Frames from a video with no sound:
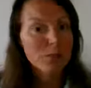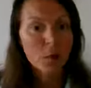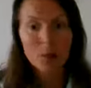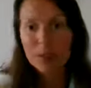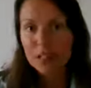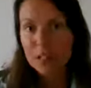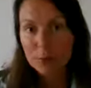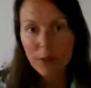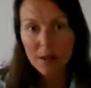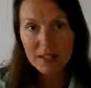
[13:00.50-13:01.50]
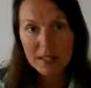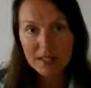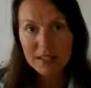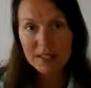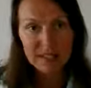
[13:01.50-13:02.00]
normal aging
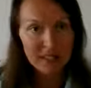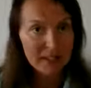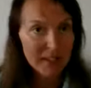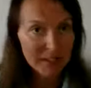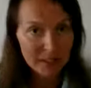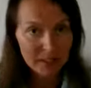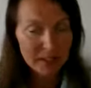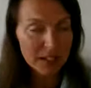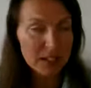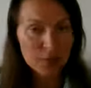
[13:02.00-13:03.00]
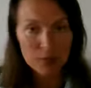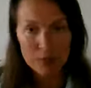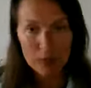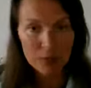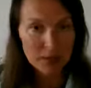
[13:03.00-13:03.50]
processes and daily activities.
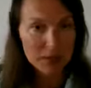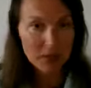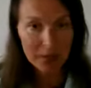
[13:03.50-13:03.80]
You know, this is